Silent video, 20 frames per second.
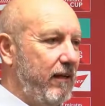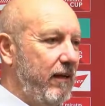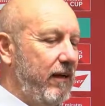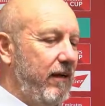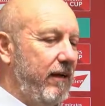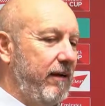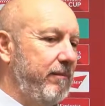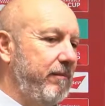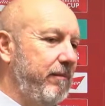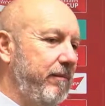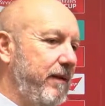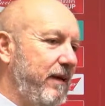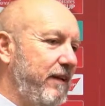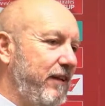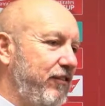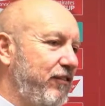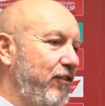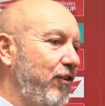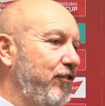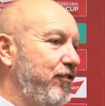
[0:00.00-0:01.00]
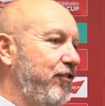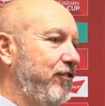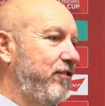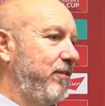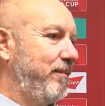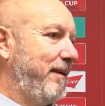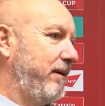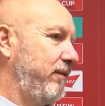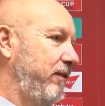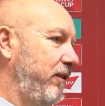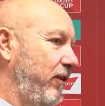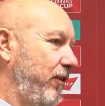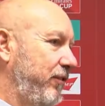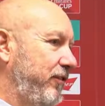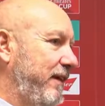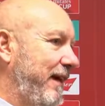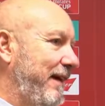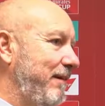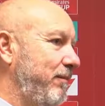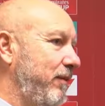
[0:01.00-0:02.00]
And it's not just about the lost
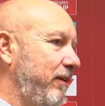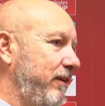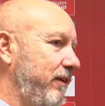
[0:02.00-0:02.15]
gate money.